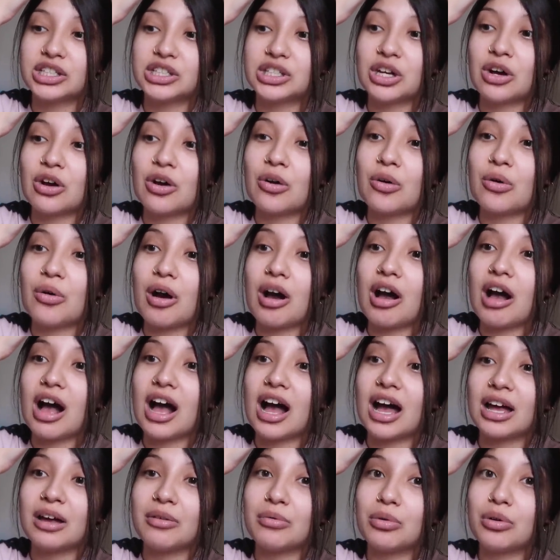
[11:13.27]
So
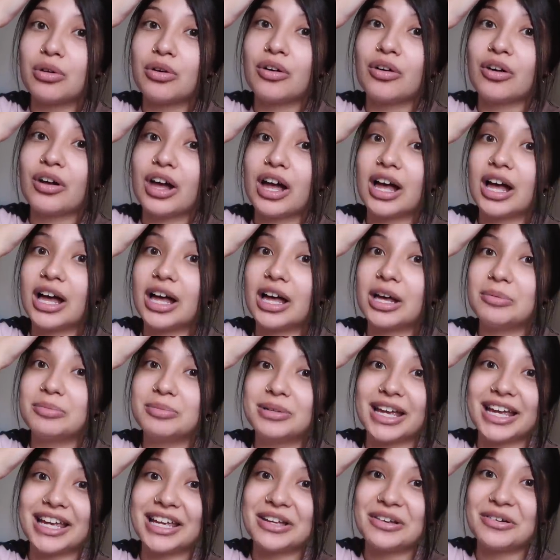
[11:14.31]
I will
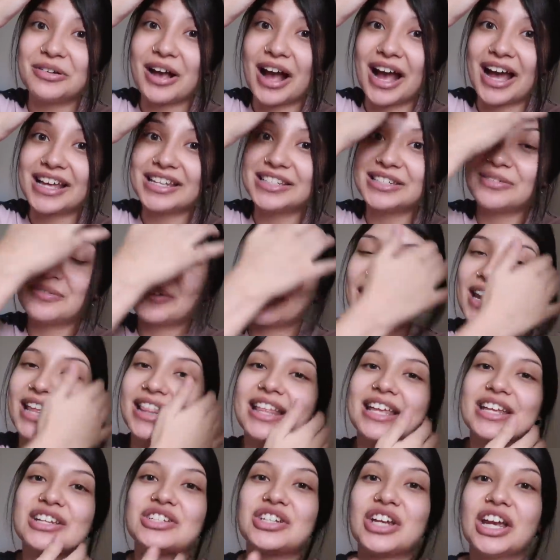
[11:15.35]
update you guys if
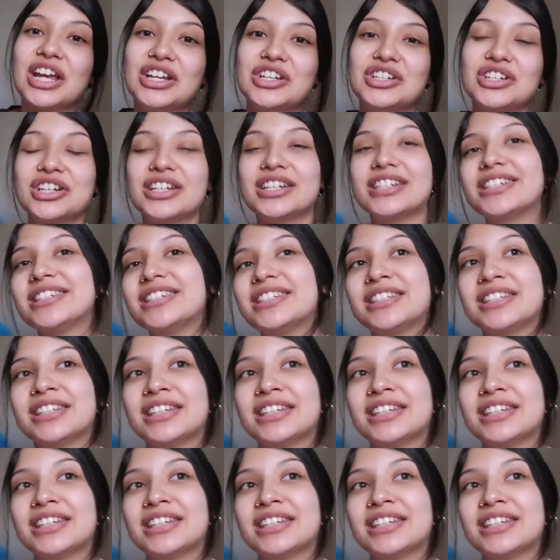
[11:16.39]
anything changes.